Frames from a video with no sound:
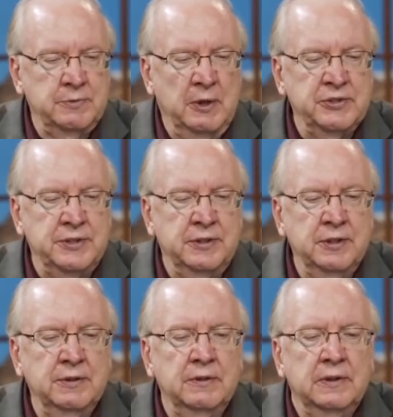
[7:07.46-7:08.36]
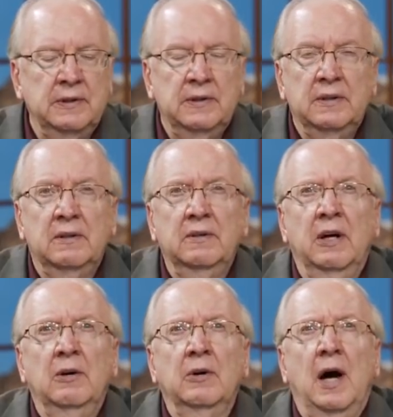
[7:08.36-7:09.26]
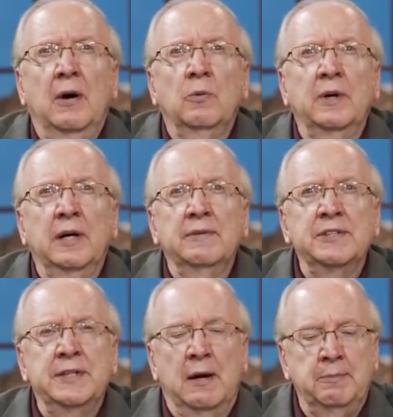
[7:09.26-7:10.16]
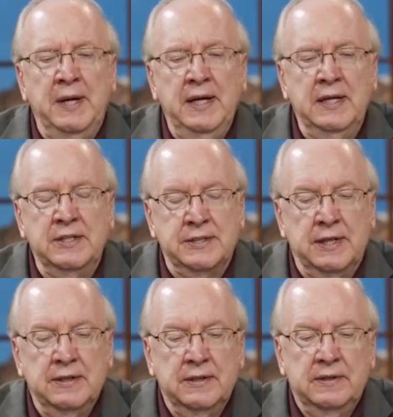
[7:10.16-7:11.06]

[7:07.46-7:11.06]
what we're supposed to do, you know, God will give us that peace,